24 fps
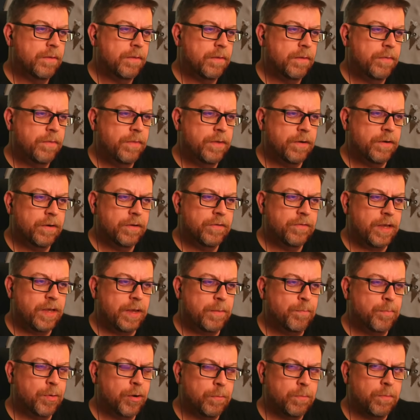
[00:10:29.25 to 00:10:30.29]
there is a
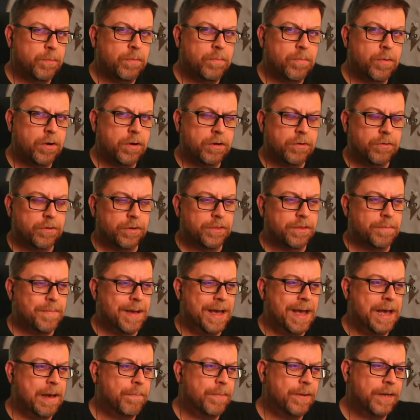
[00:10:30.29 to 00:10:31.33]
purple marker on the
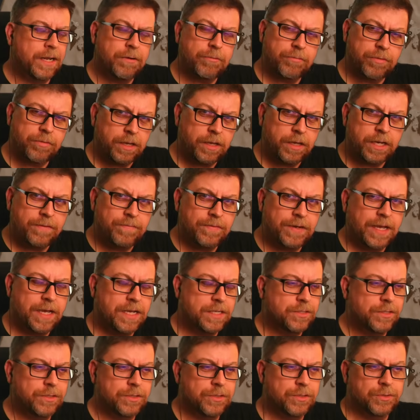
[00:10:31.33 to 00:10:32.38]
map, and I don't think it even
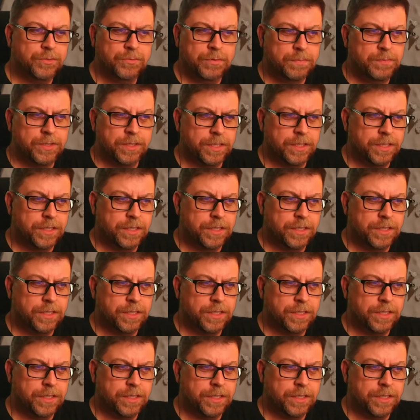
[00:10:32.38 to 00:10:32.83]
has a description.